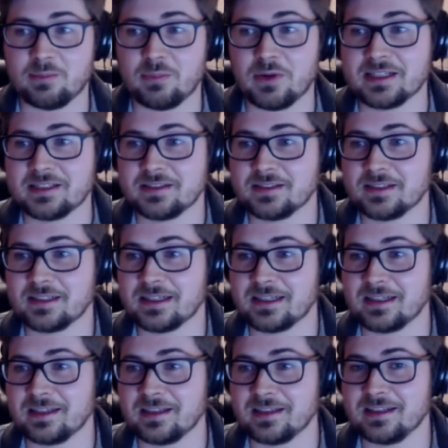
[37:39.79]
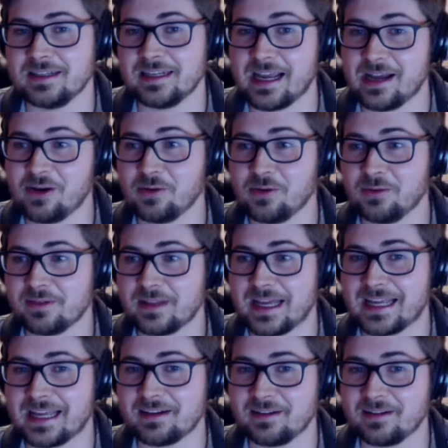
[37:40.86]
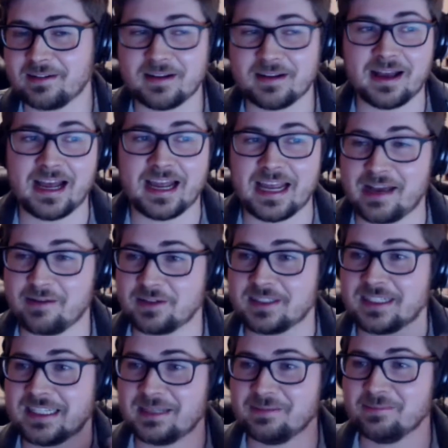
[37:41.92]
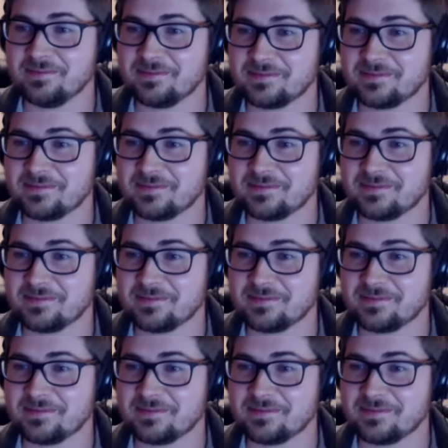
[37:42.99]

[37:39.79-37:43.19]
But now that I have a team